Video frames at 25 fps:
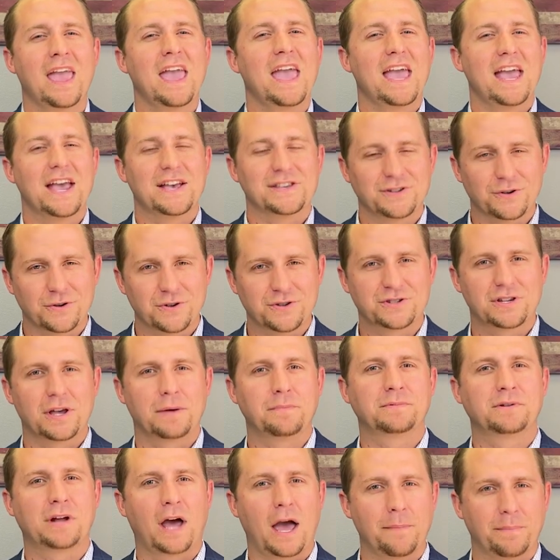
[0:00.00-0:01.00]
Is there
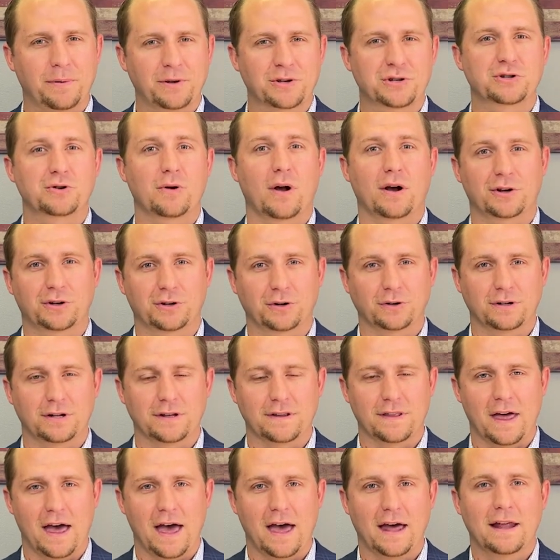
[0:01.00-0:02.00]
some type of structure
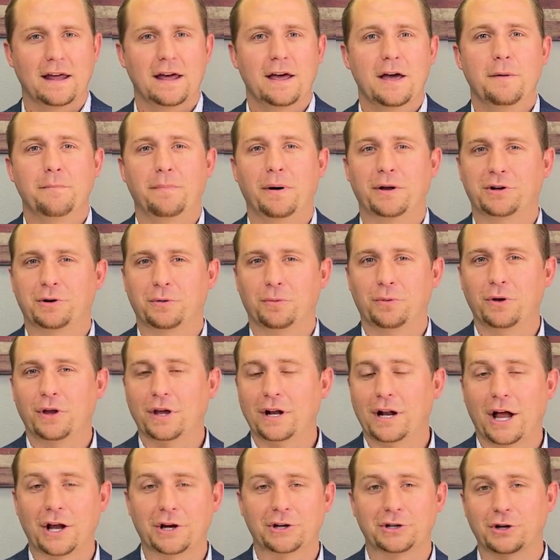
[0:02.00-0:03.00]
to that, but you're
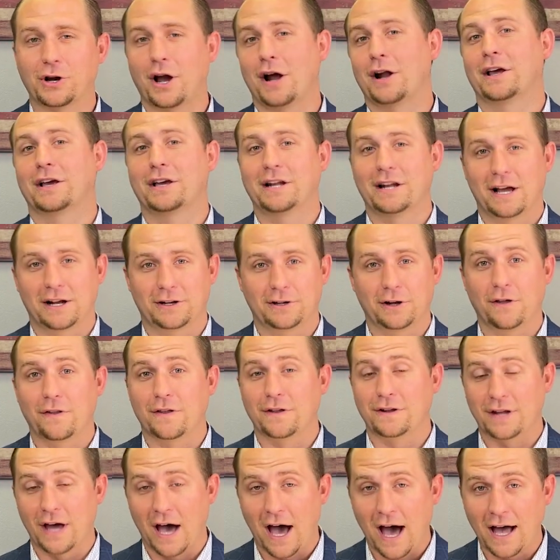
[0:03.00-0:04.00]
really not sure how to connect all
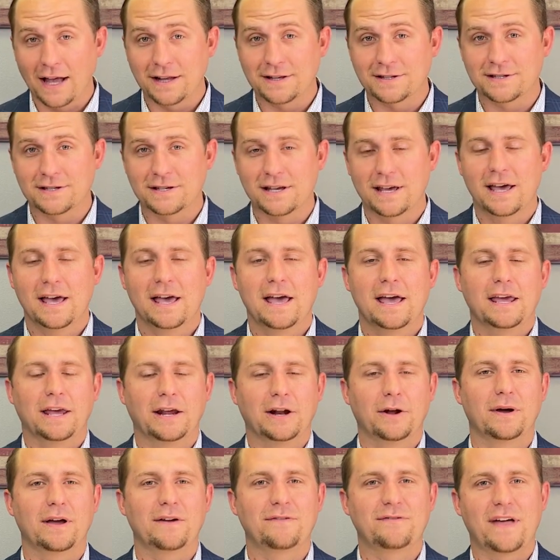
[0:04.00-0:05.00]
the dots?
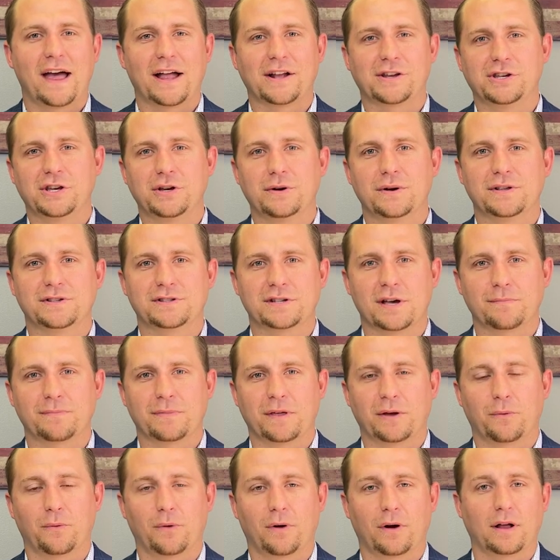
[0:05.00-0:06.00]
If that's you, it's
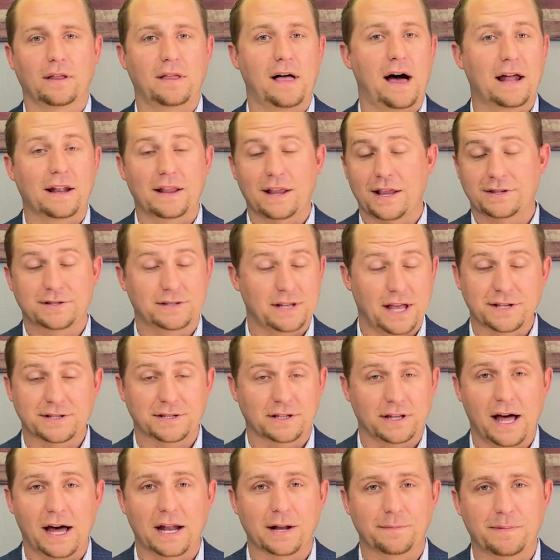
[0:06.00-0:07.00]
something where that's
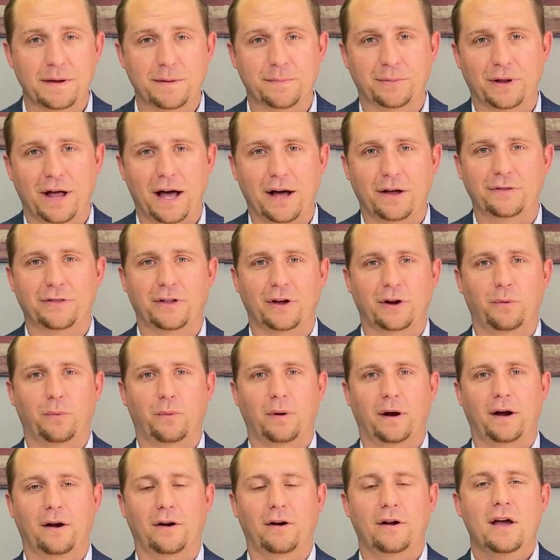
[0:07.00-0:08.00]
a lot of people out there
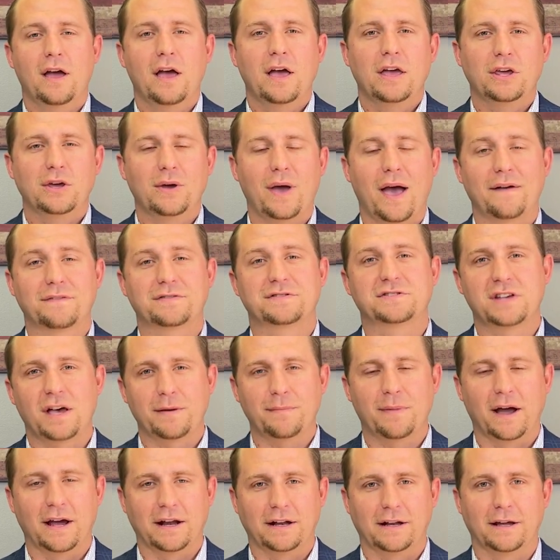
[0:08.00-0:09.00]
where you have
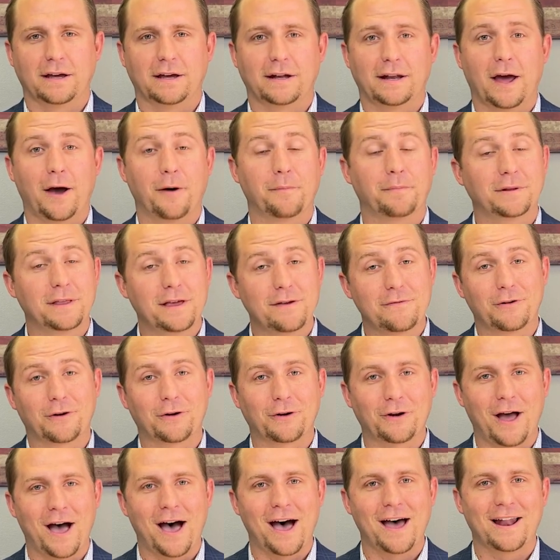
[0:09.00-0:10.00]
some idea. Now, believe it
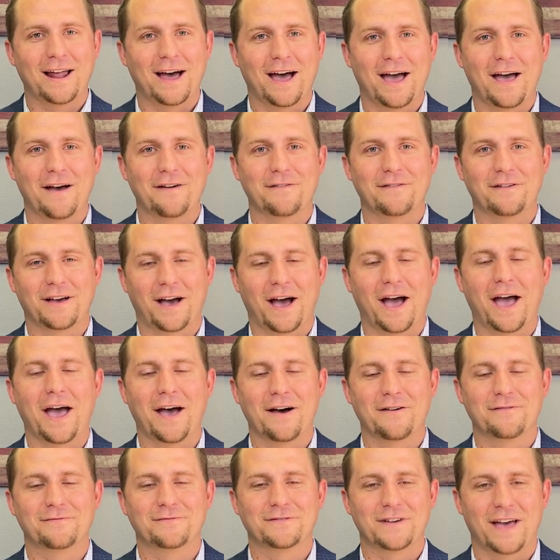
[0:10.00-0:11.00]
or not, I
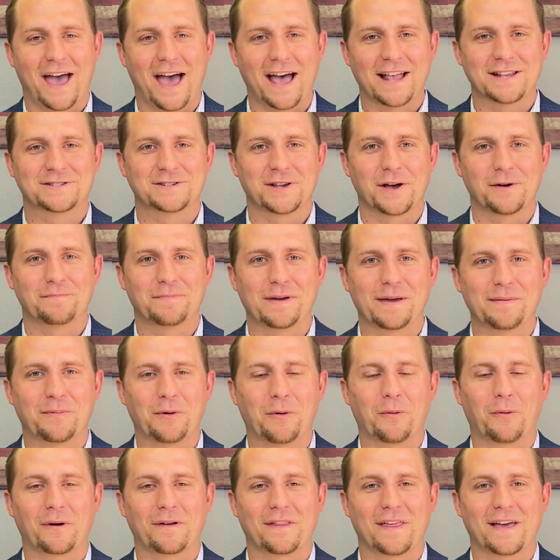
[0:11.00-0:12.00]
have had some
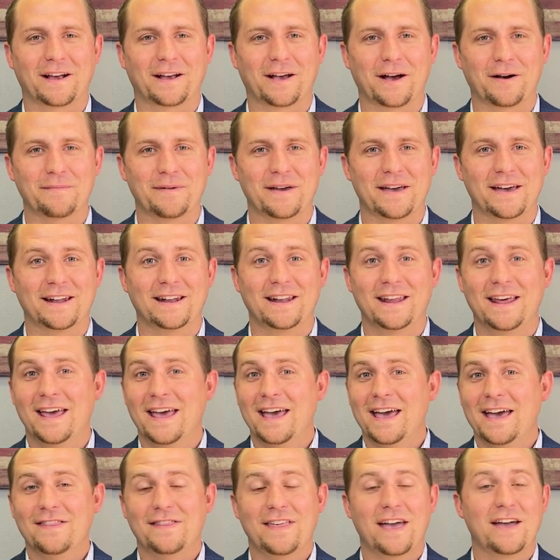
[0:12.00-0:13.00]
people where they come in,
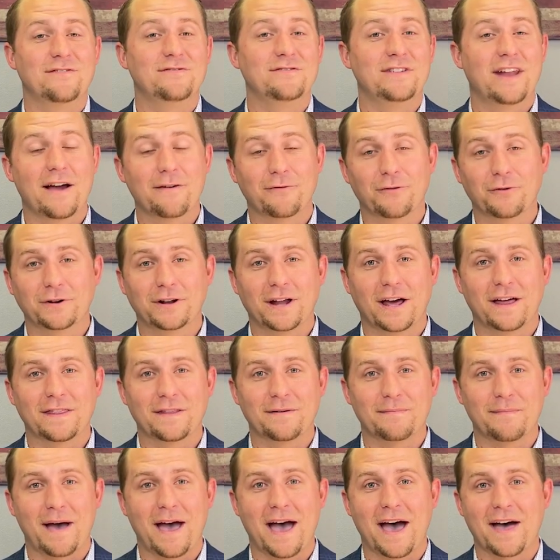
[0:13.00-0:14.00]
they've never done
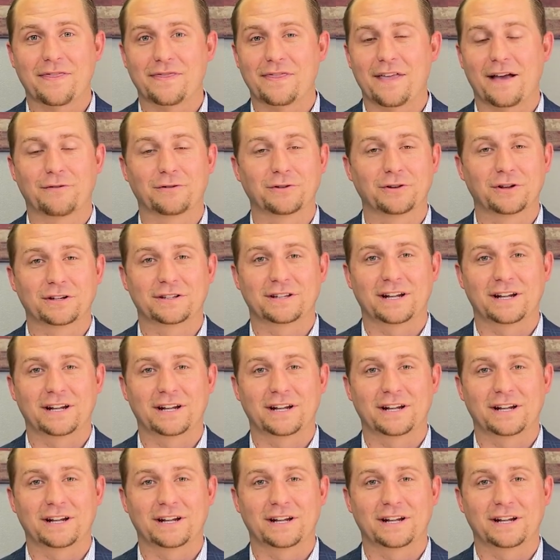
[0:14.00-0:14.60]
the math, never looked